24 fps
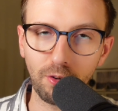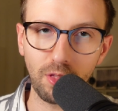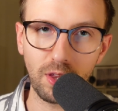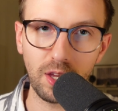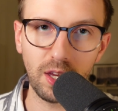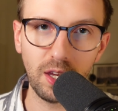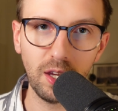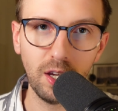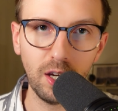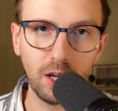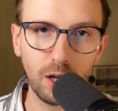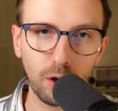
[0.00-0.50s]

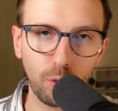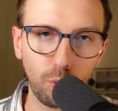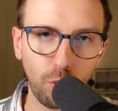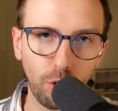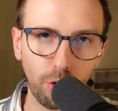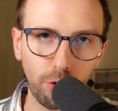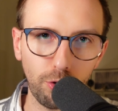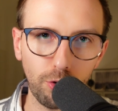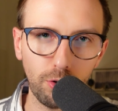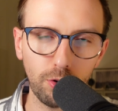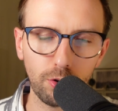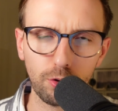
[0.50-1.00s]
the
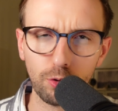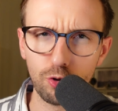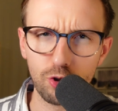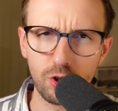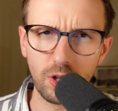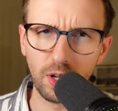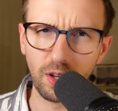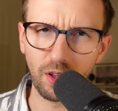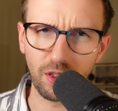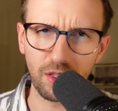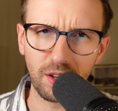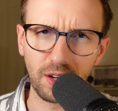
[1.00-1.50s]
quarter,
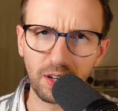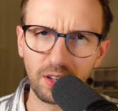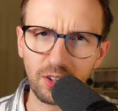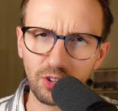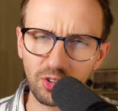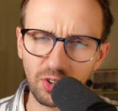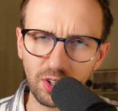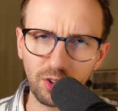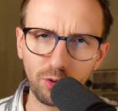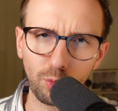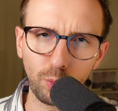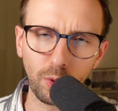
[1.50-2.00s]
usually I think
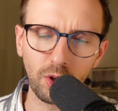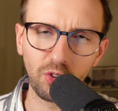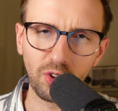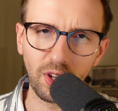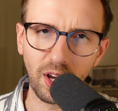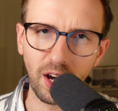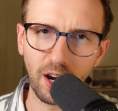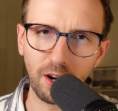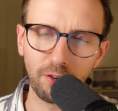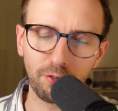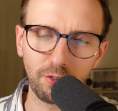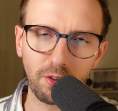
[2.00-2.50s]
6 weeks
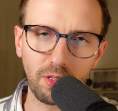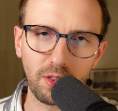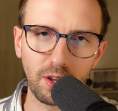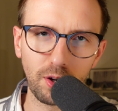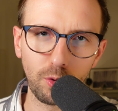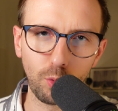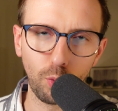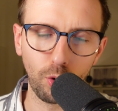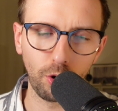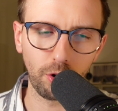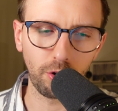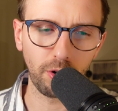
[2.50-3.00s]
after the
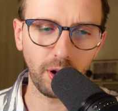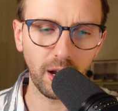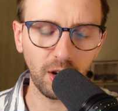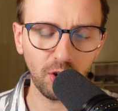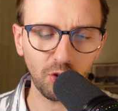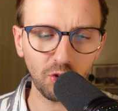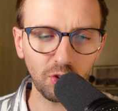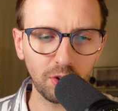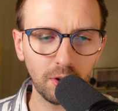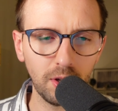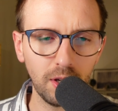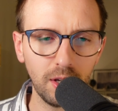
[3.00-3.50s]
quarter
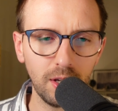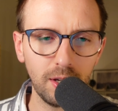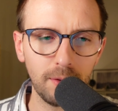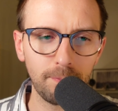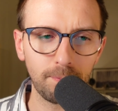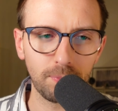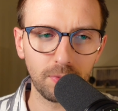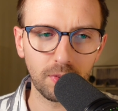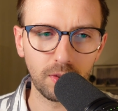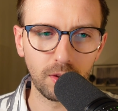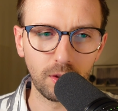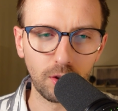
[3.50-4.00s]
ends,
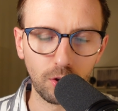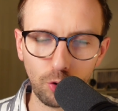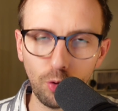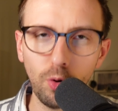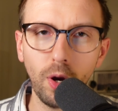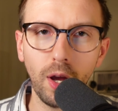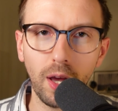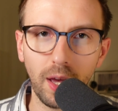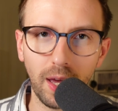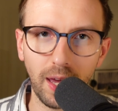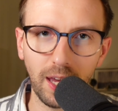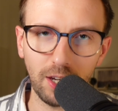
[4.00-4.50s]

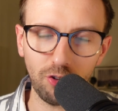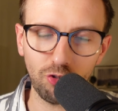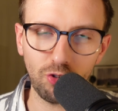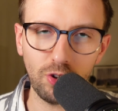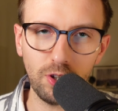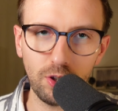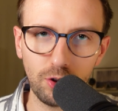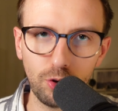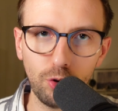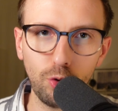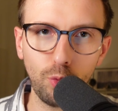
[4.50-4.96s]
you actually do